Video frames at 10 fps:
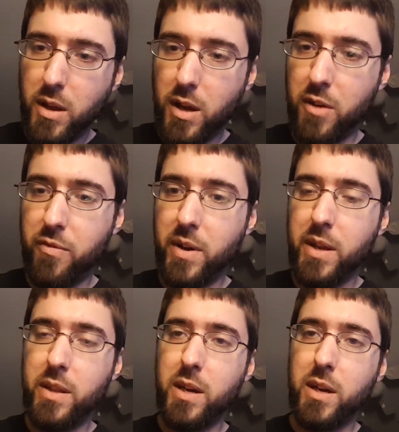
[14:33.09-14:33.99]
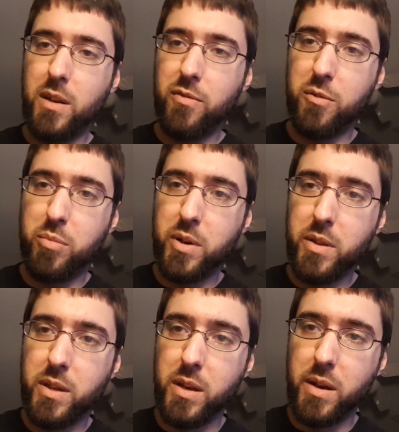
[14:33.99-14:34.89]
I find that if you
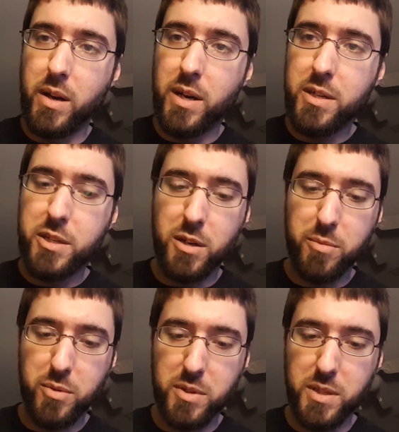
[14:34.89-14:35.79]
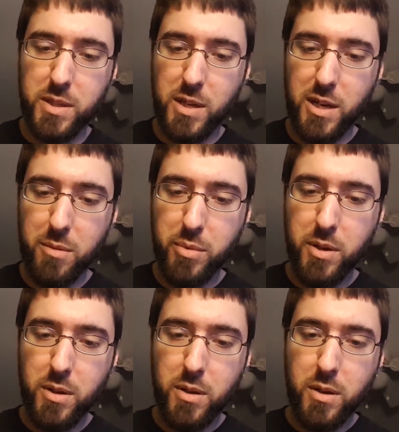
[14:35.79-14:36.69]
put the notch up towards the top,
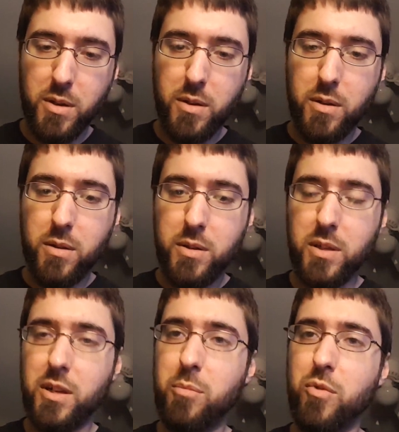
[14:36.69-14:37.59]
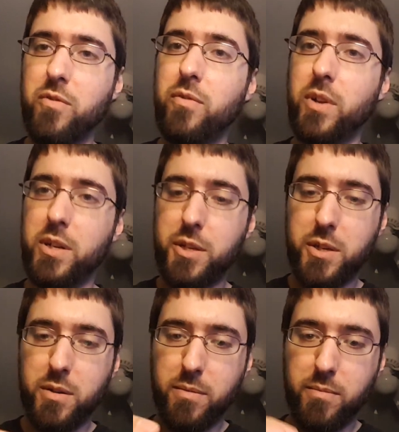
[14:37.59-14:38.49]
it's a lot more flush.